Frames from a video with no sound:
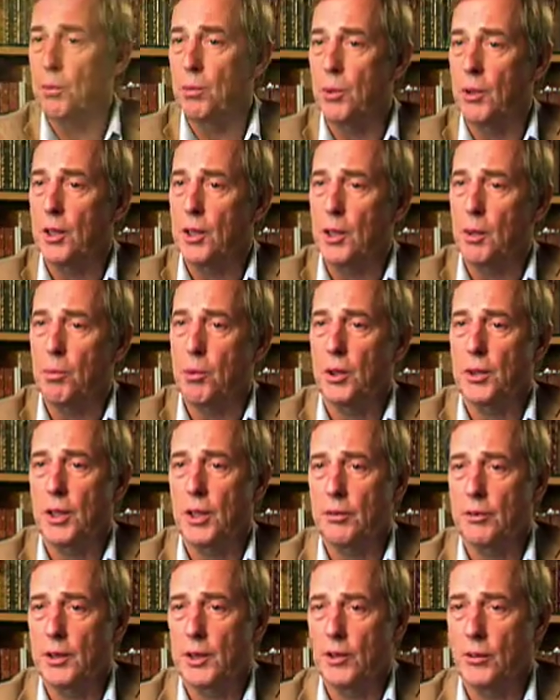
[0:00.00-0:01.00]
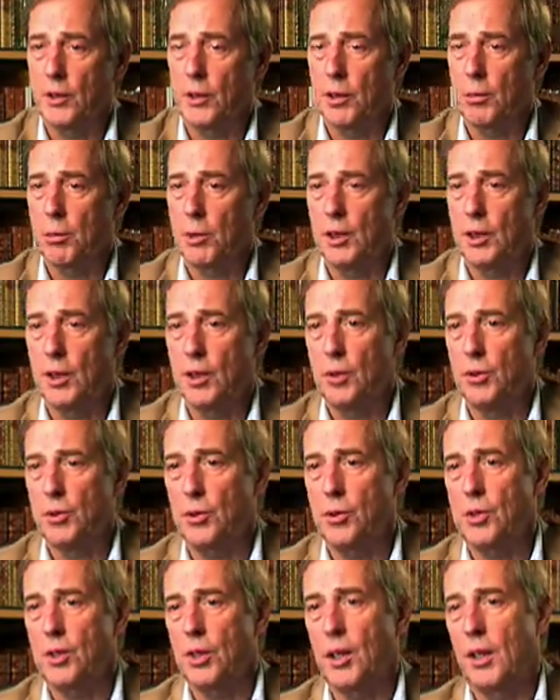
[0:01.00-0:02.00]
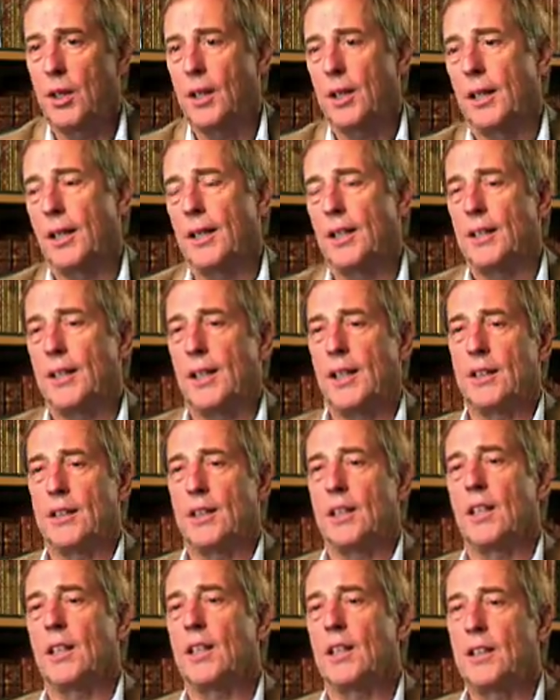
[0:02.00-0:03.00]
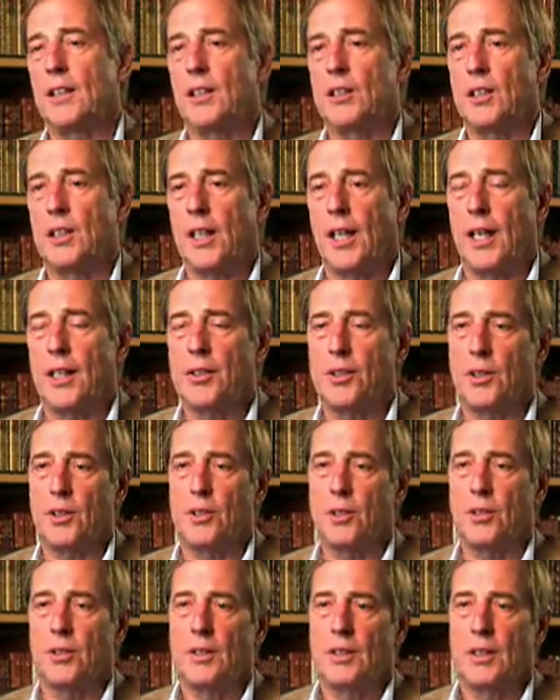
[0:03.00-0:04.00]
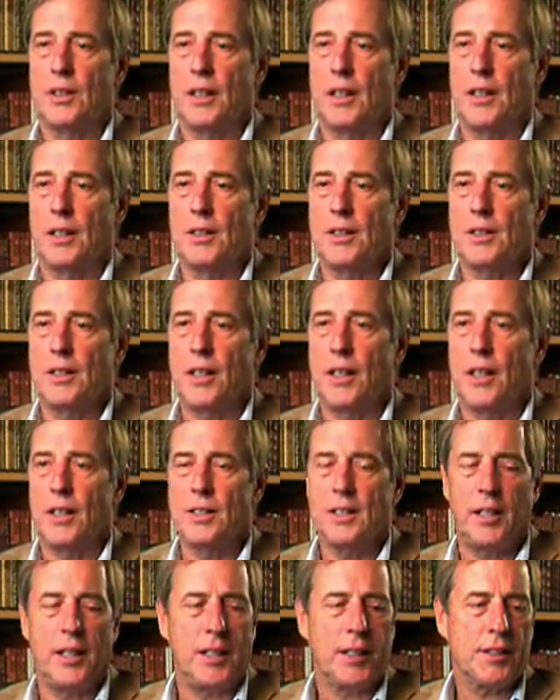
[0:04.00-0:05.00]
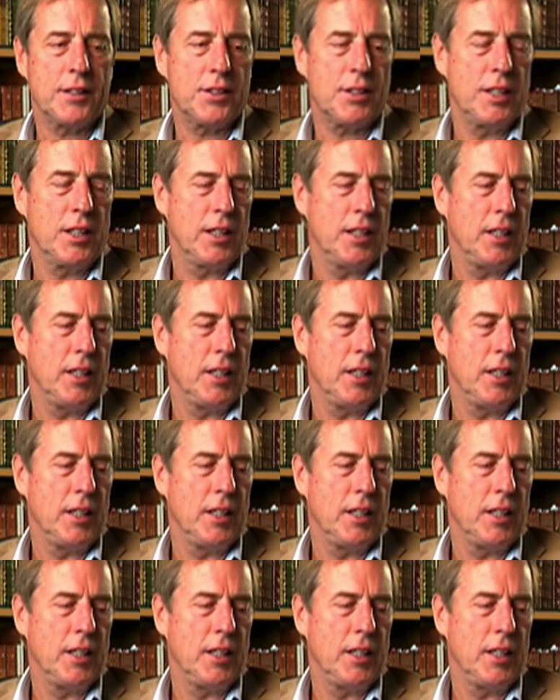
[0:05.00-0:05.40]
book, a book that would have been used in an ecclesiastical context.